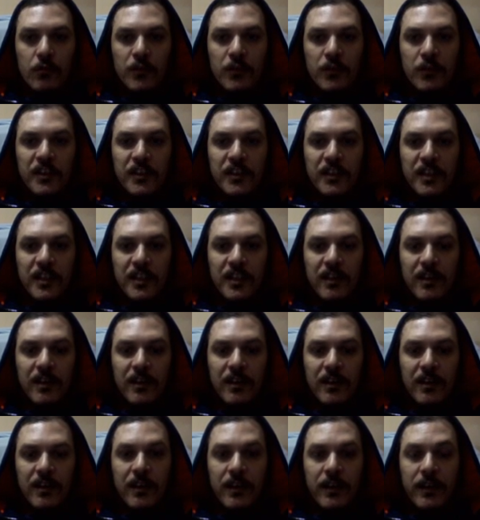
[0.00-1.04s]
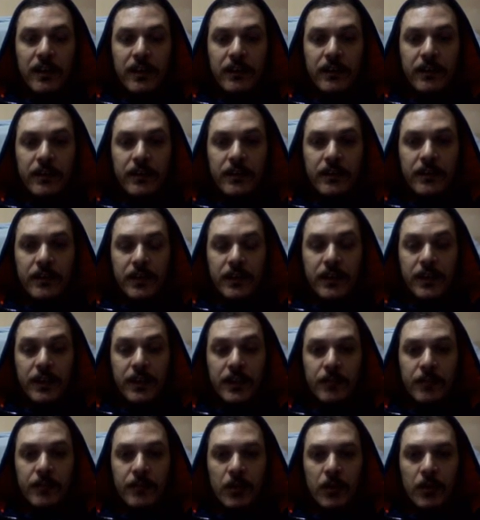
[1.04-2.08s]
his
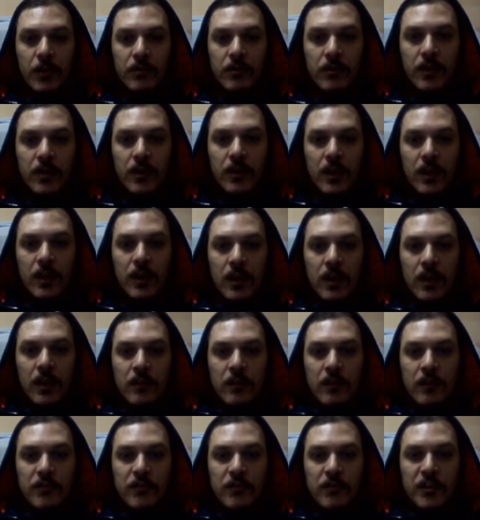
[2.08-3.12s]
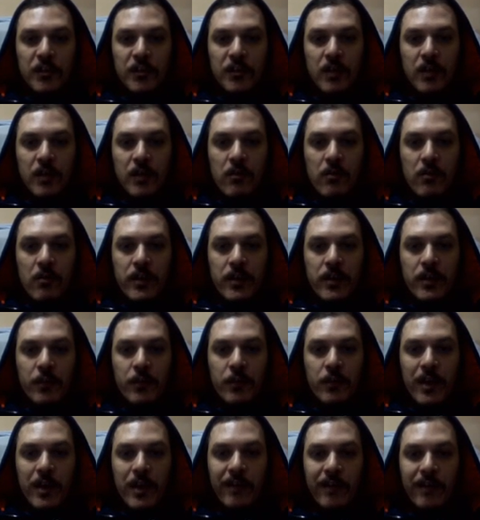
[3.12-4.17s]
e pawn. So now already we
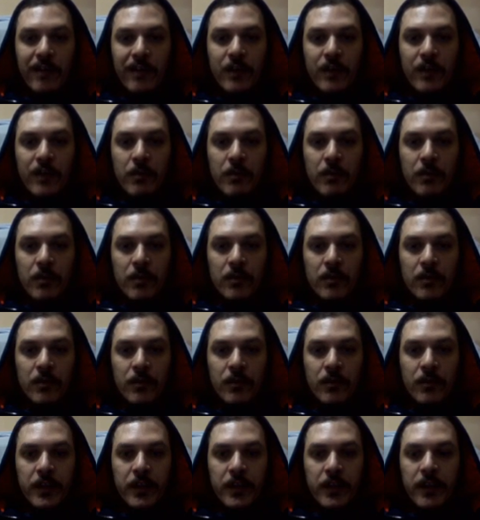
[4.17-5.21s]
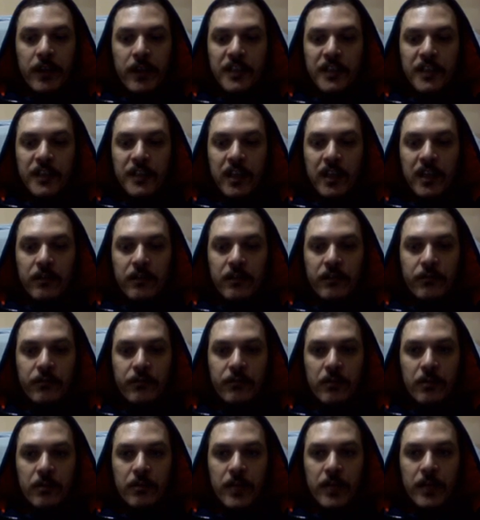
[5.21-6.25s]
have double pawn on the king side
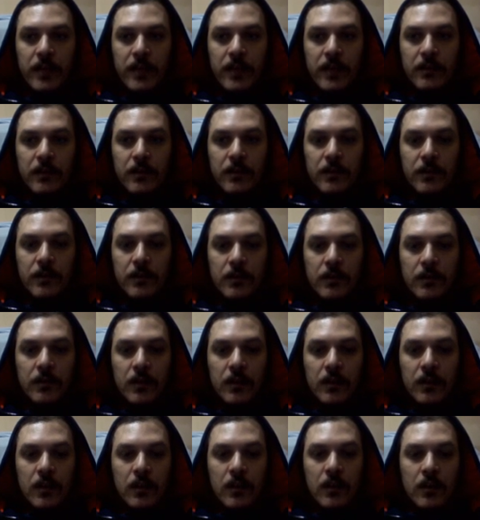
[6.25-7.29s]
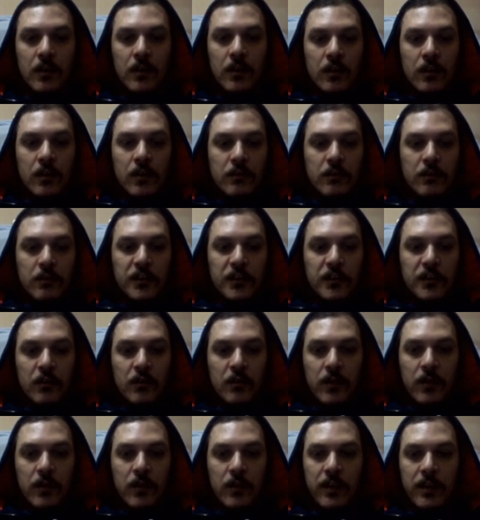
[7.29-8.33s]
from black. So
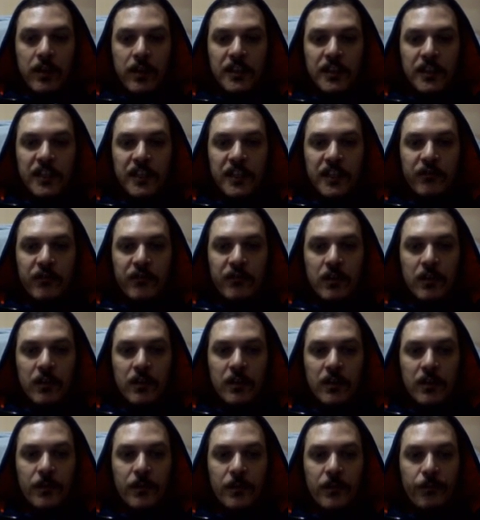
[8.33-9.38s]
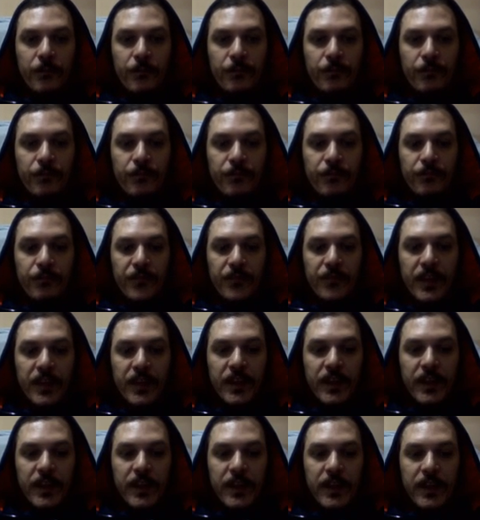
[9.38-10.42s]
c4
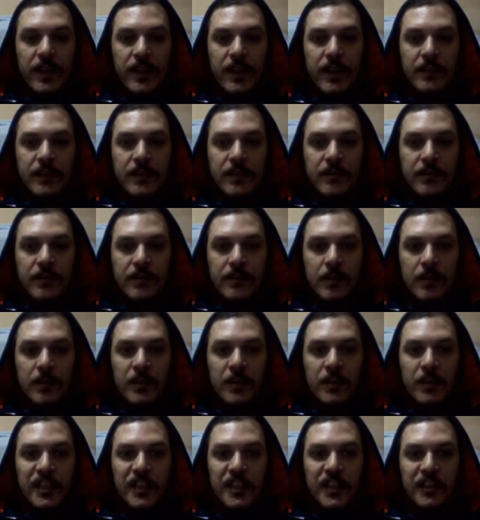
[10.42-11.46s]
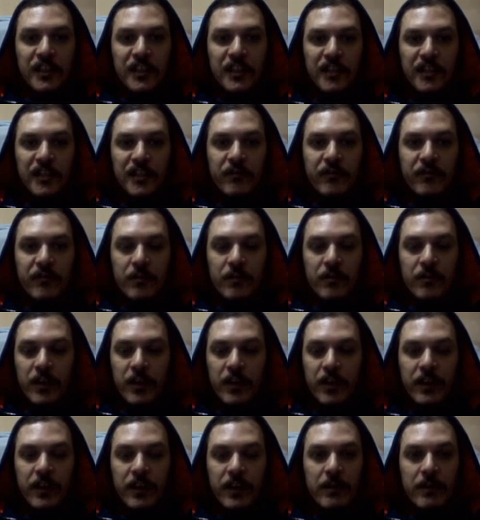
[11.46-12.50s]
and b6 from
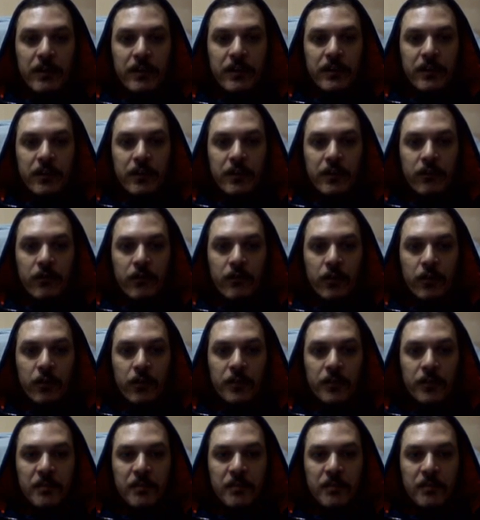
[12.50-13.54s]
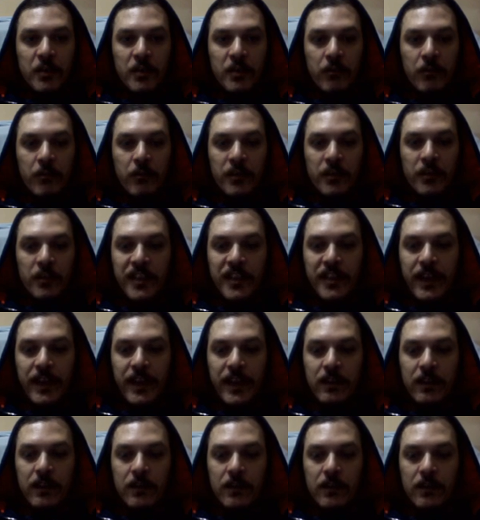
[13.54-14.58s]
Sharkema, trying to develop this bishop on this
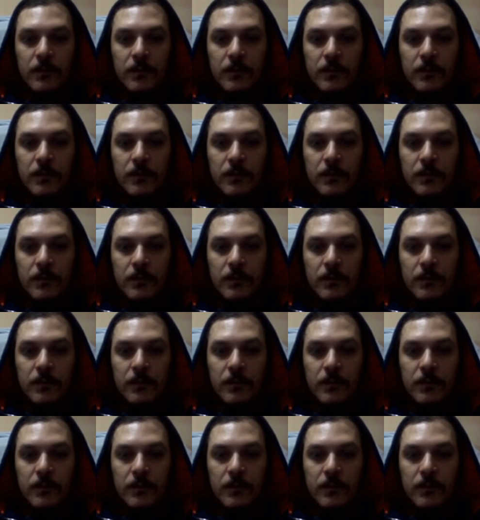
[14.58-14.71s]
diagonal.